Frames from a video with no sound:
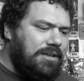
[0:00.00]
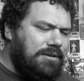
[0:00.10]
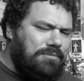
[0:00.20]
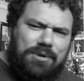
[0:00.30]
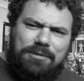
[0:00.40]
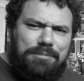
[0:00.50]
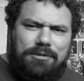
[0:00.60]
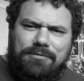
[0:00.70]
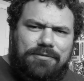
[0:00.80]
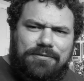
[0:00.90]
what a
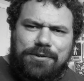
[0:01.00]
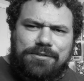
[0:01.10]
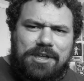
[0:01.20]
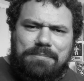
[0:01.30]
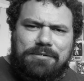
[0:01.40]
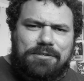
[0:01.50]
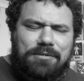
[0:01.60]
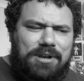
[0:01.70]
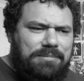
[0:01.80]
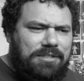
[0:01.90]
beautiful first
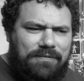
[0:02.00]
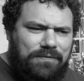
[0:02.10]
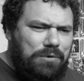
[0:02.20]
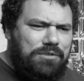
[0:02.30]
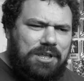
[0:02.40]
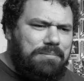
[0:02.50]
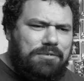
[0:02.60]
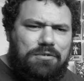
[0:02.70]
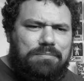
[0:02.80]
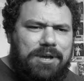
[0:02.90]
episode. I mean, the first
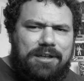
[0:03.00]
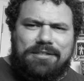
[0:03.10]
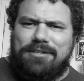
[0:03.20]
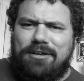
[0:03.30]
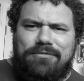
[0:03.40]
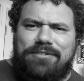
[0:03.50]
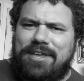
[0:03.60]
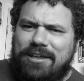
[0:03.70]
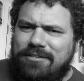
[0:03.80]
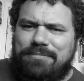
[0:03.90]
episode by itself
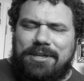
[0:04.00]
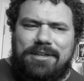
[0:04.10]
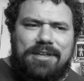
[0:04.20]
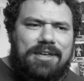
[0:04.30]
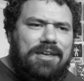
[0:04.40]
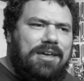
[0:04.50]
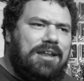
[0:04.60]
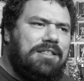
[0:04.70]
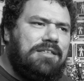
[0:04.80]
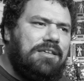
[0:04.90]
gets me.
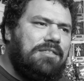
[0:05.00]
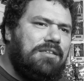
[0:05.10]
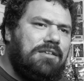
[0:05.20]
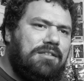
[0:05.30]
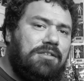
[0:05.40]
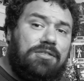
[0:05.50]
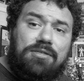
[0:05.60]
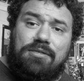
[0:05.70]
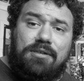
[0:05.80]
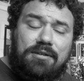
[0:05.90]
I'd say
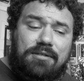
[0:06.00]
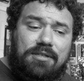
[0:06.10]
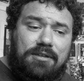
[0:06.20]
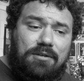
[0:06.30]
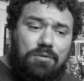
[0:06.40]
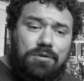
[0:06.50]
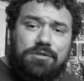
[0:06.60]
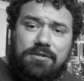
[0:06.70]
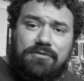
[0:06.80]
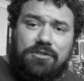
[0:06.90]
the
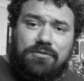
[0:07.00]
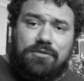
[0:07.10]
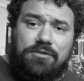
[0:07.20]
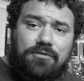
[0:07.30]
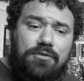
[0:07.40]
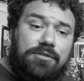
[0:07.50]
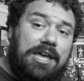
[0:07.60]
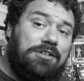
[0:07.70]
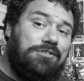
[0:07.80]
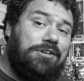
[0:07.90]
origin of Silver Surfer is
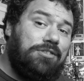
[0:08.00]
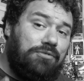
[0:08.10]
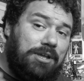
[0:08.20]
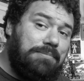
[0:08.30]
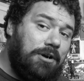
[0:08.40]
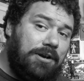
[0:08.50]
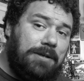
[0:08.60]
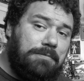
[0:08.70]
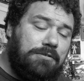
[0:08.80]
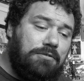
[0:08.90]
actually a 3-part
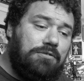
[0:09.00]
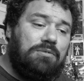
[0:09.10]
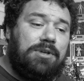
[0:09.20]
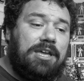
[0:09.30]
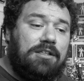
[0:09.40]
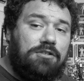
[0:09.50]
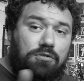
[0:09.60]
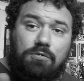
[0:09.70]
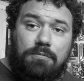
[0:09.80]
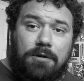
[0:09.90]
episode, so we get
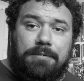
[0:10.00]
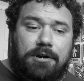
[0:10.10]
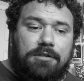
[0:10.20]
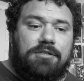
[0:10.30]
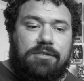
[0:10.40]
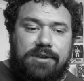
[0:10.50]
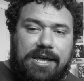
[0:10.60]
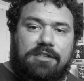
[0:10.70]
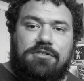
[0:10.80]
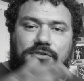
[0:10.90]
2 more parts. The
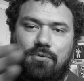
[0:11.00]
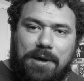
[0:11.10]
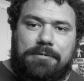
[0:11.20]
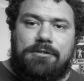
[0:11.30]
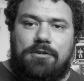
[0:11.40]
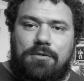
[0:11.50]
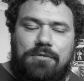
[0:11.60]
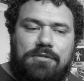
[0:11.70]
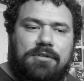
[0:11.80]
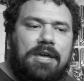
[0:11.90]
next 2
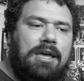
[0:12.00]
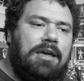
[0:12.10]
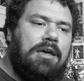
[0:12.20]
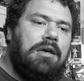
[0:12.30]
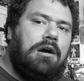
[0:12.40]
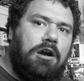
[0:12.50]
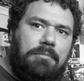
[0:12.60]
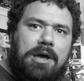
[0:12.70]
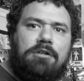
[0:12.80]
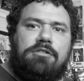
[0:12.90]
episodes are
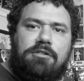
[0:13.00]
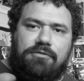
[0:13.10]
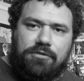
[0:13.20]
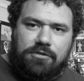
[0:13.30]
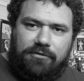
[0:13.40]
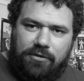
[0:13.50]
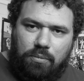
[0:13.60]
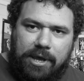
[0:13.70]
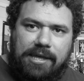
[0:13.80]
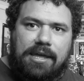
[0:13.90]
about Silver Surfer
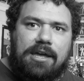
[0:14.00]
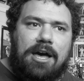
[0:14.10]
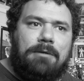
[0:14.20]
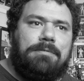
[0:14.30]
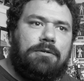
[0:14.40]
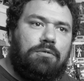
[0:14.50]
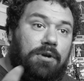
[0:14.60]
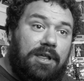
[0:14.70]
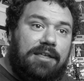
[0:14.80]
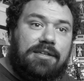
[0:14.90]
waking up and
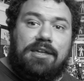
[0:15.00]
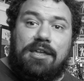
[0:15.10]
realizing